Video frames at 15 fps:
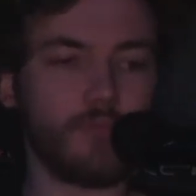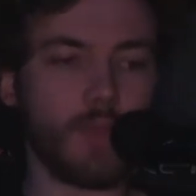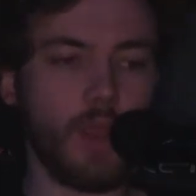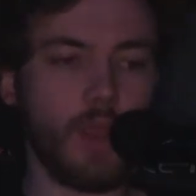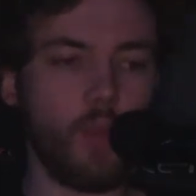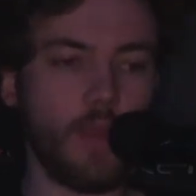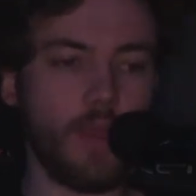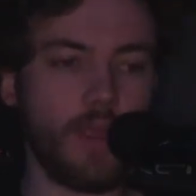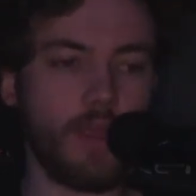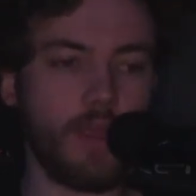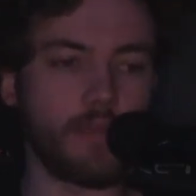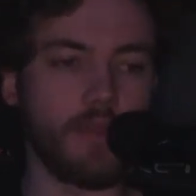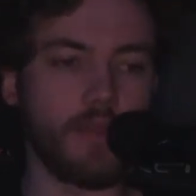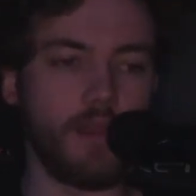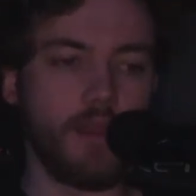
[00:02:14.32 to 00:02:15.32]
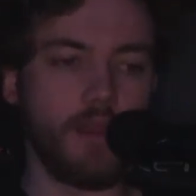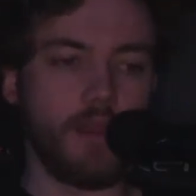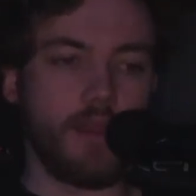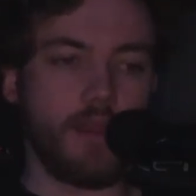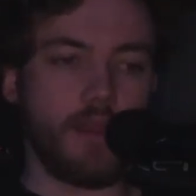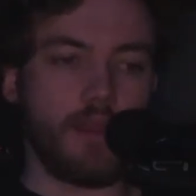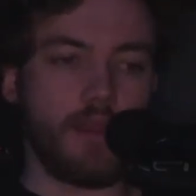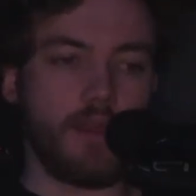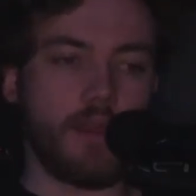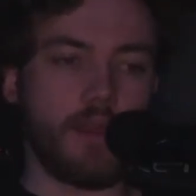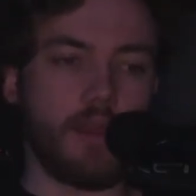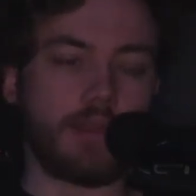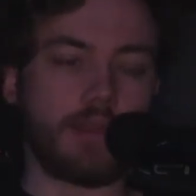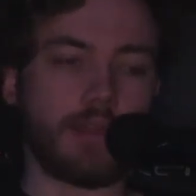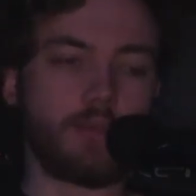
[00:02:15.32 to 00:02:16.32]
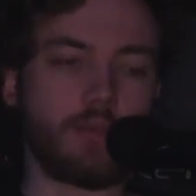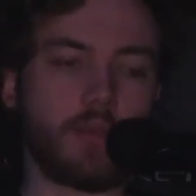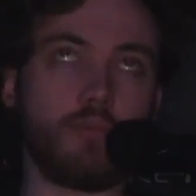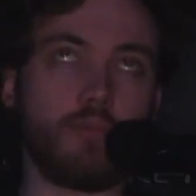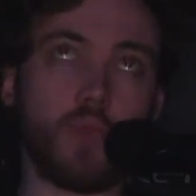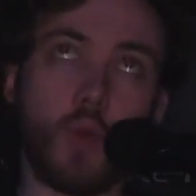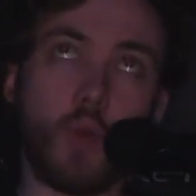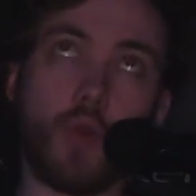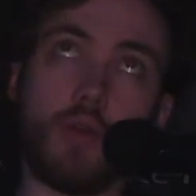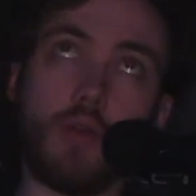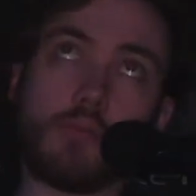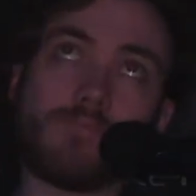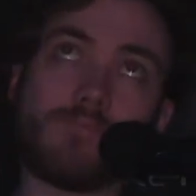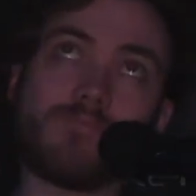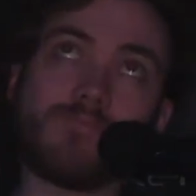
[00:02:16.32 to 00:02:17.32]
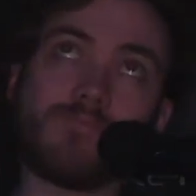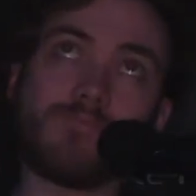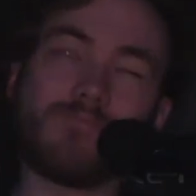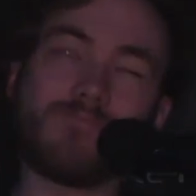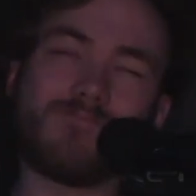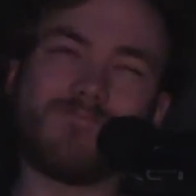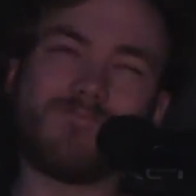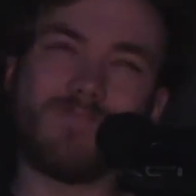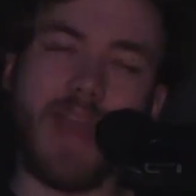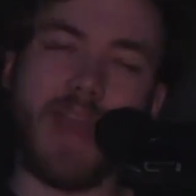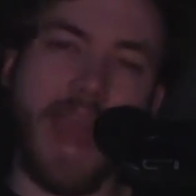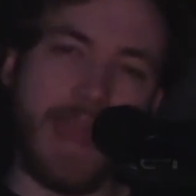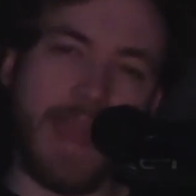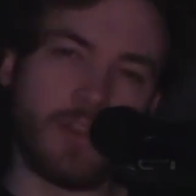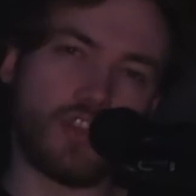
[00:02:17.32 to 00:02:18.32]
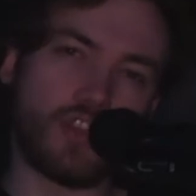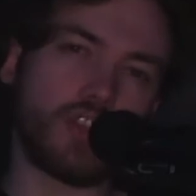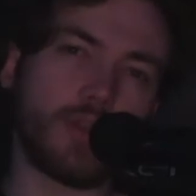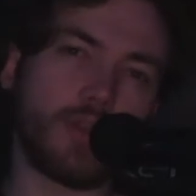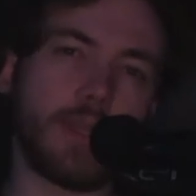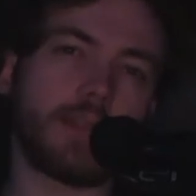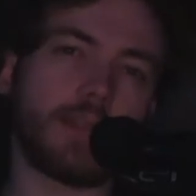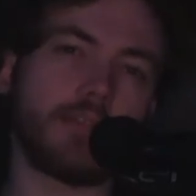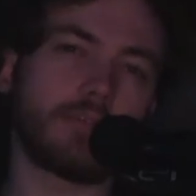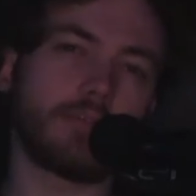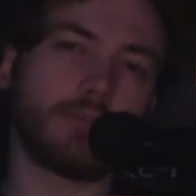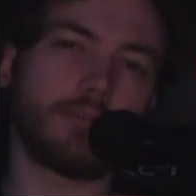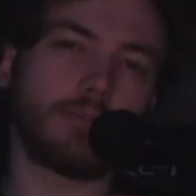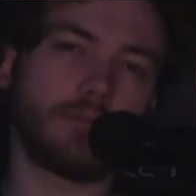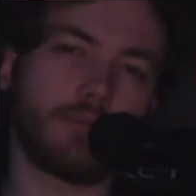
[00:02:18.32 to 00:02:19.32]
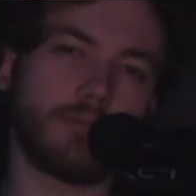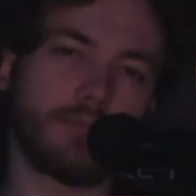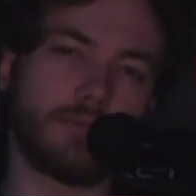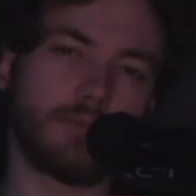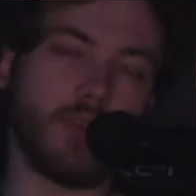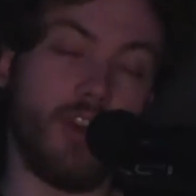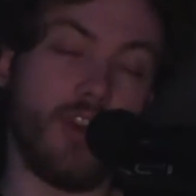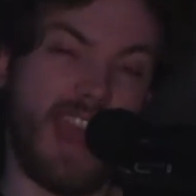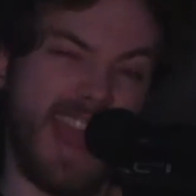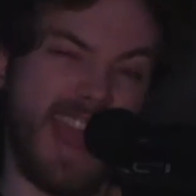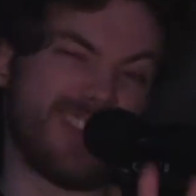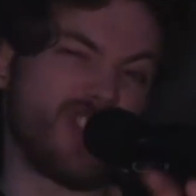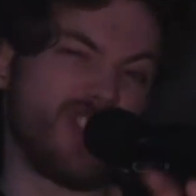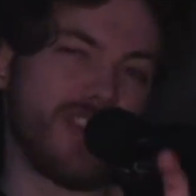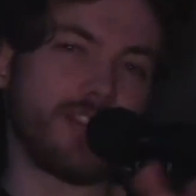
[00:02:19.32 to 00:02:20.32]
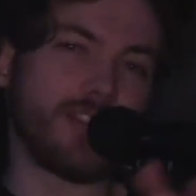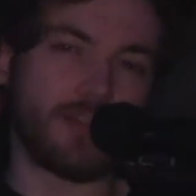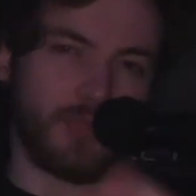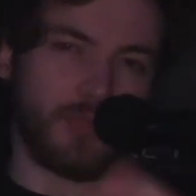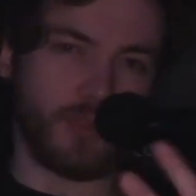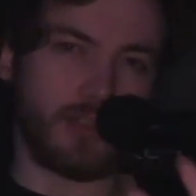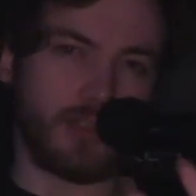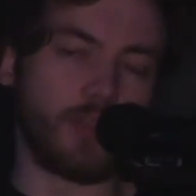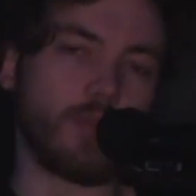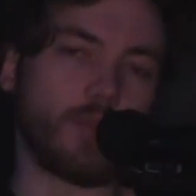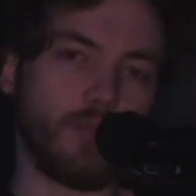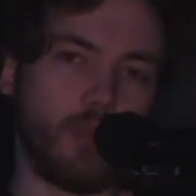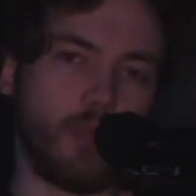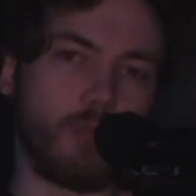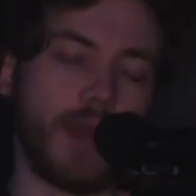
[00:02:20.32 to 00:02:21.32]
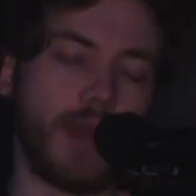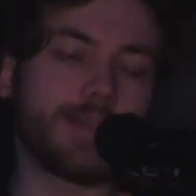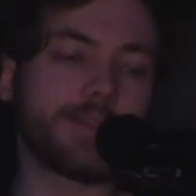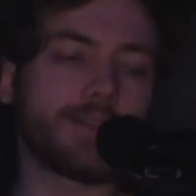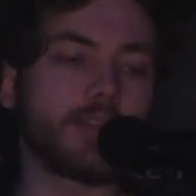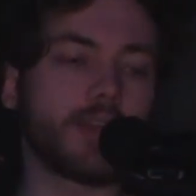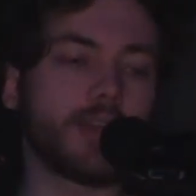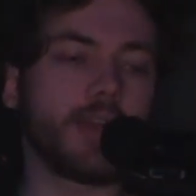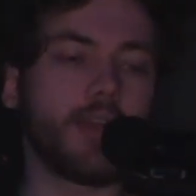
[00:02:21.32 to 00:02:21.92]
with a little bit more edge to it, not edginess, but a little bit more bite to it.